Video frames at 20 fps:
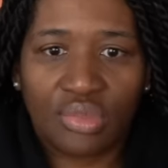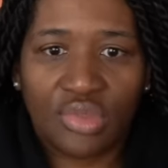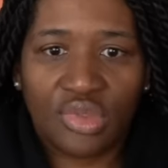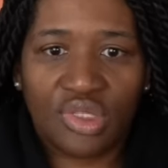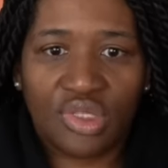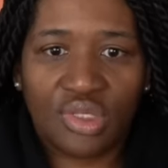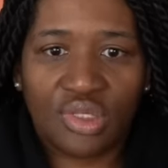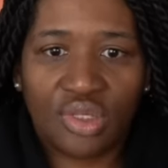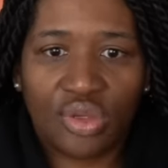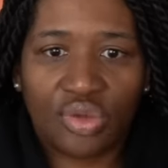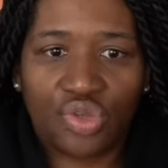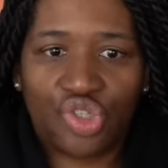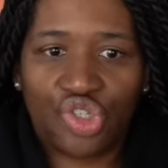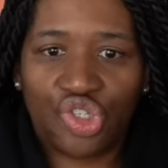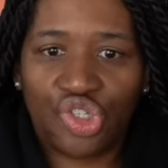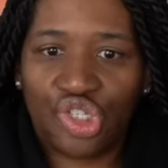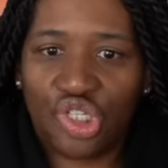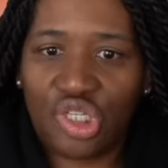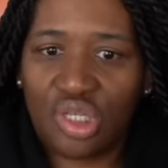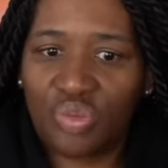So is
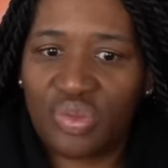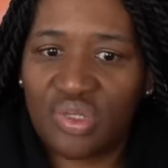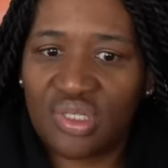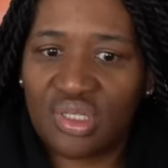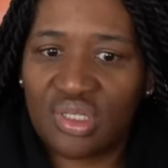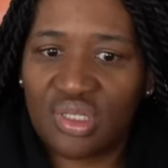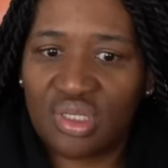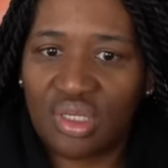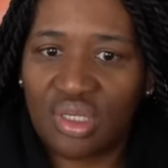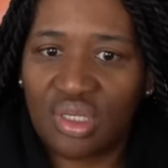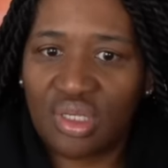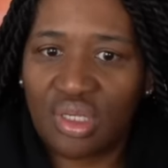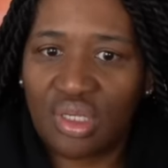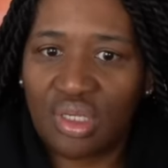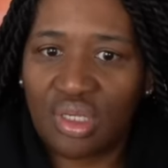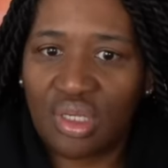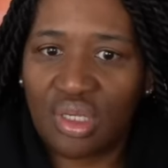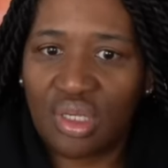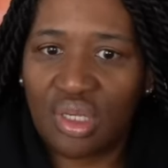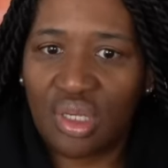she okay? was,
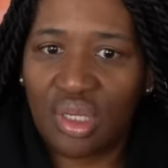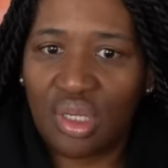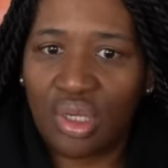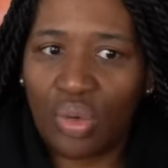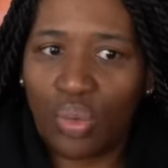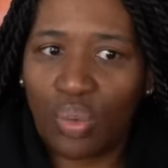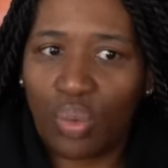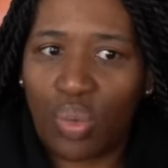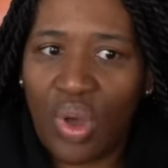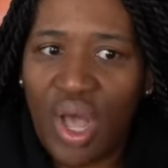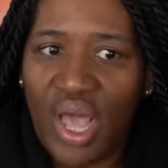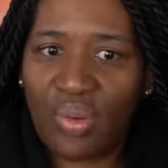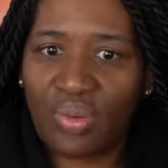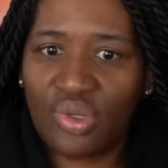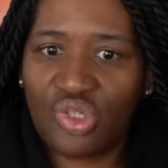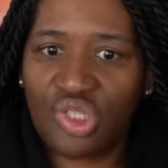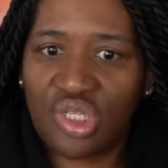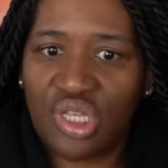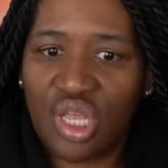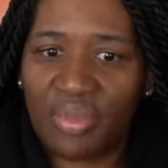why
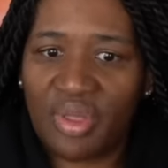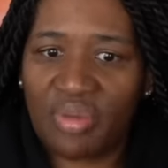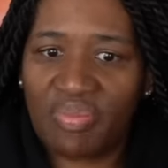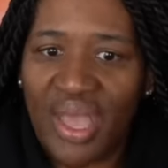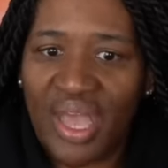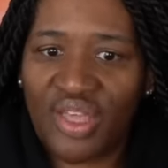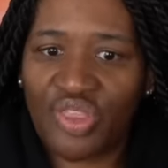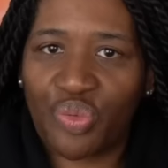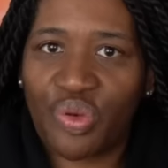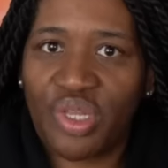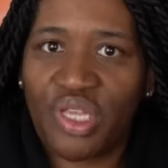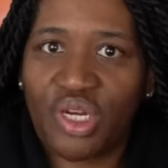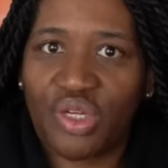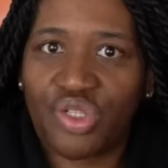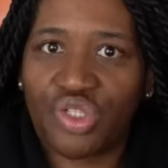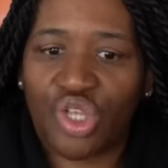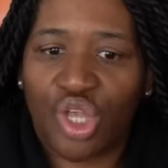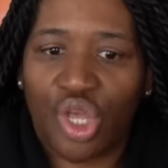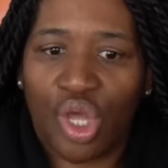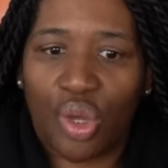was she coming back three
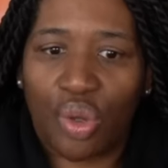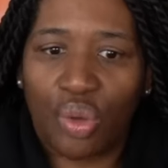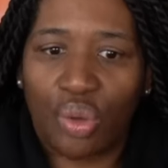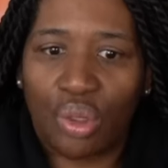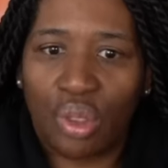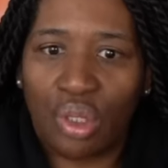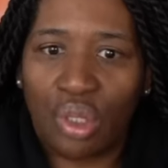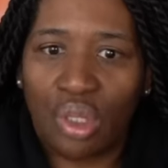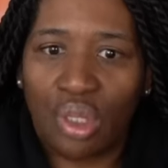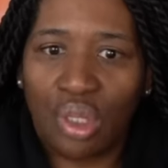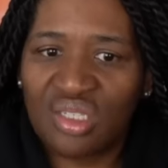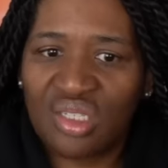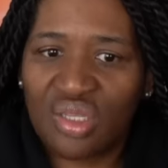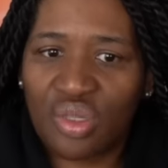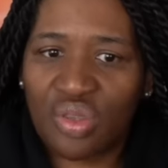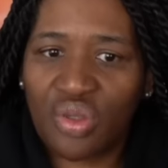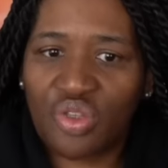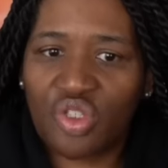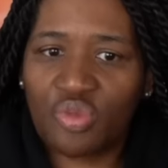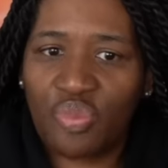years ago?
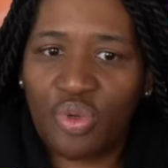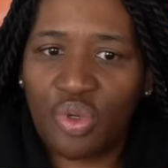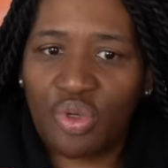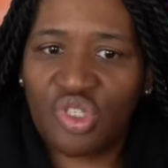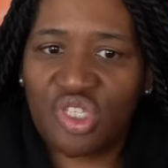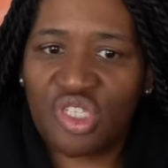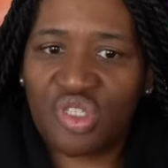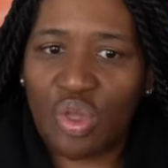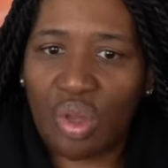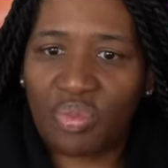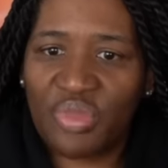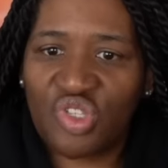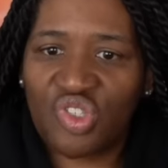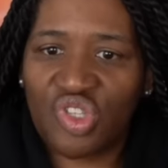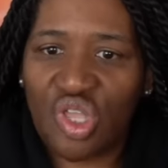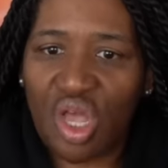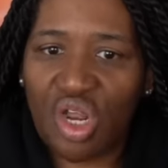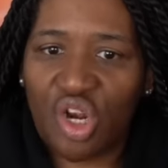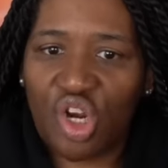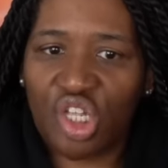So those boots is what we
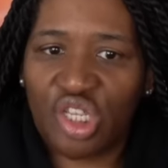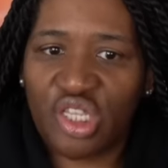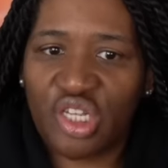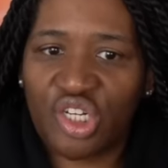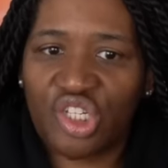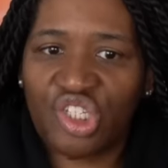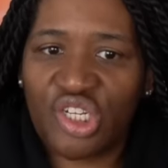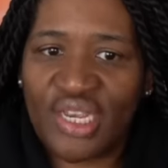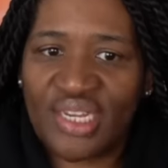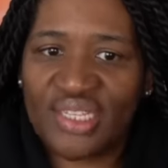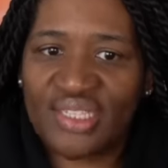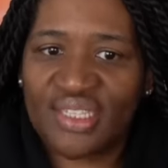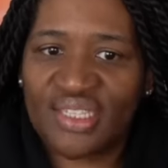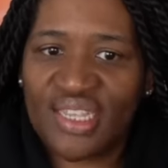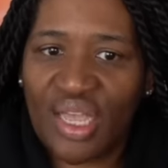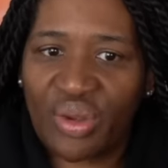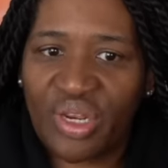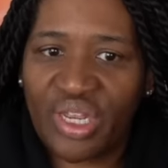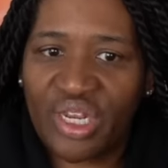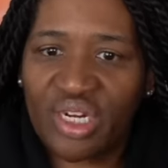saw earlier. Jadis
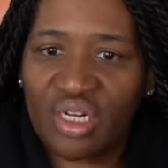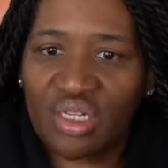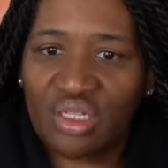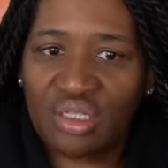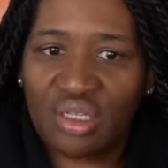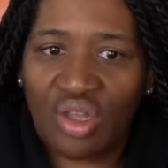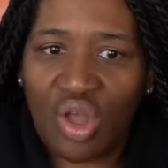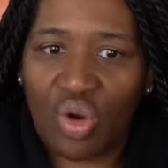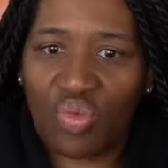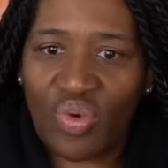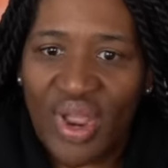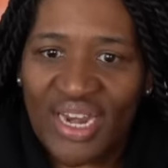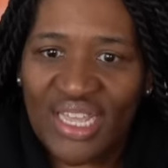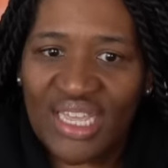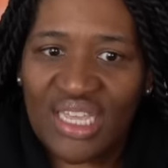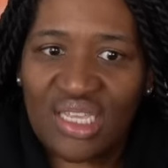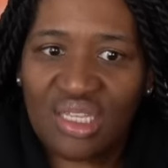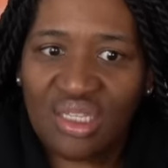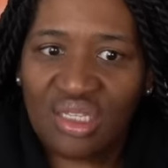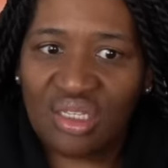is out here
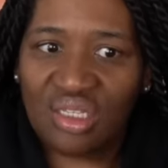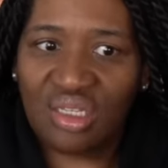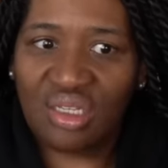already?